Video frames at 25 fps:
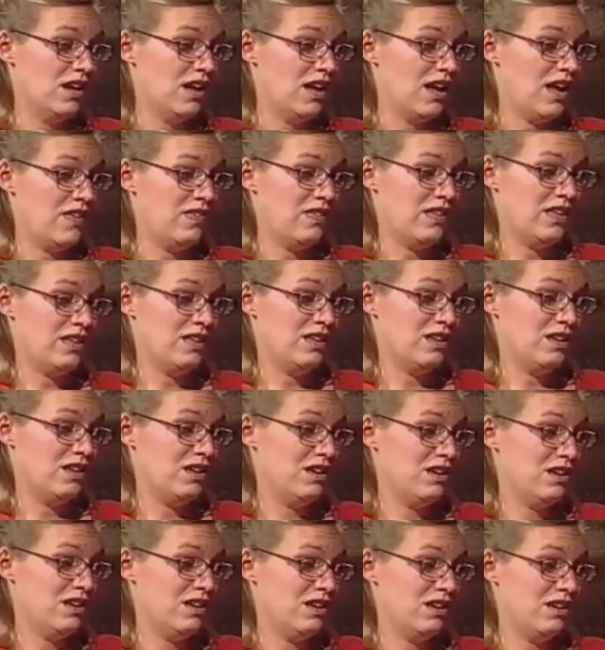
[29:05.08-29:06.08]
And
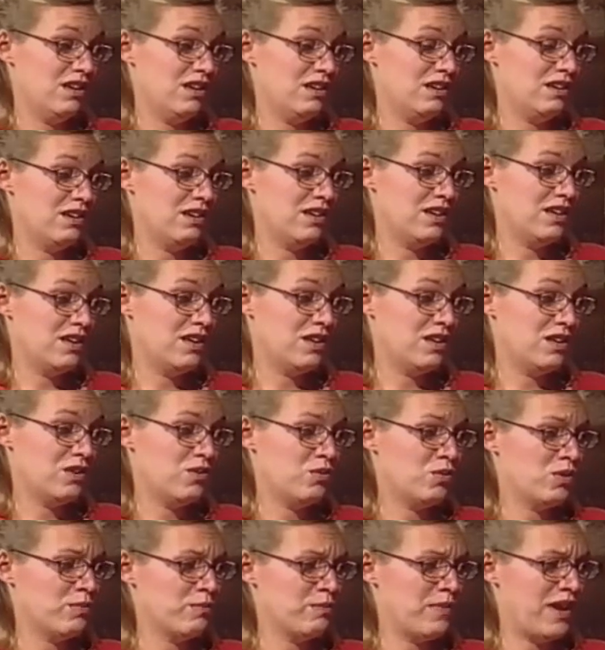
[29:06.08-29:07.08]
then
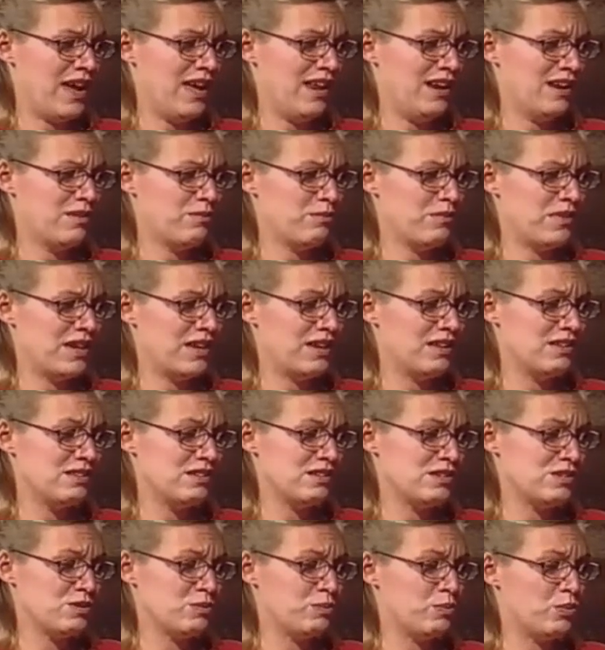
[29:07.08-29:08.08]
you were mad at me and
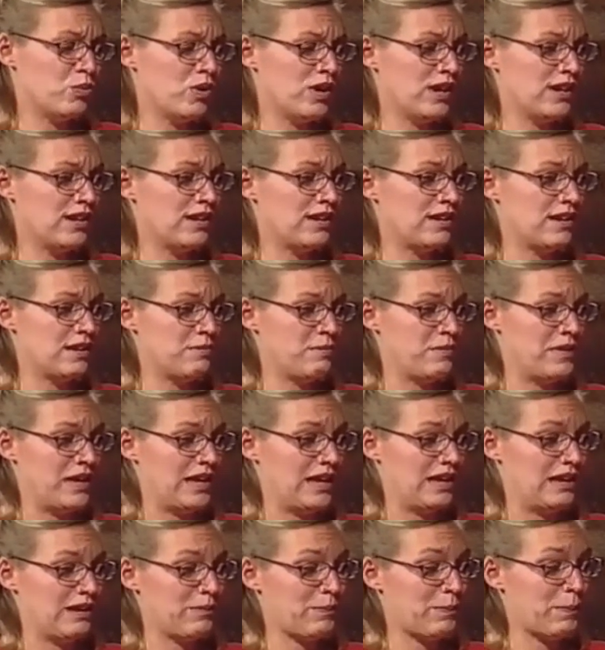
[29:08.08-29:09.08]
disappointed in
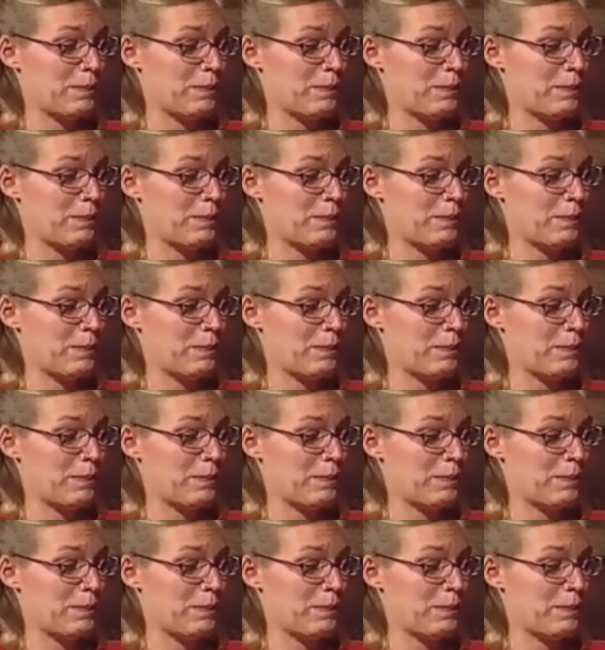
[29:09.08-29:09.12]
me.